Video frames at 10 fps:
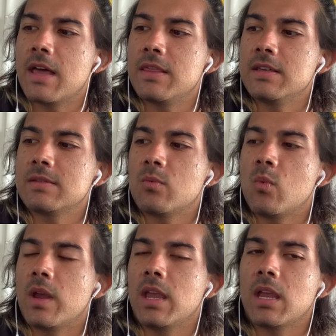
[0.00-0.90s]
this
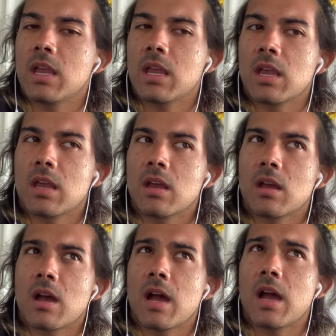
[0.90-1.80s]
week,
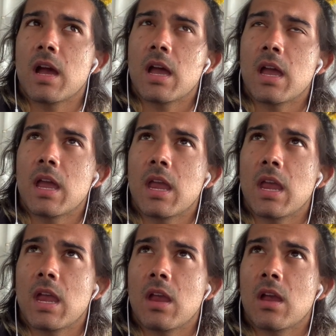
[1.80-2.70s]

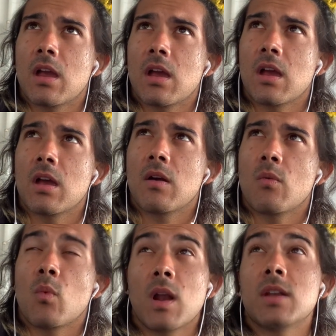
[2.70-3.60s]

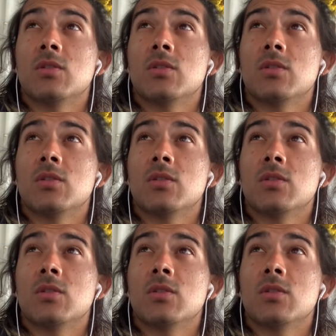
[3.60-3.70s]
when I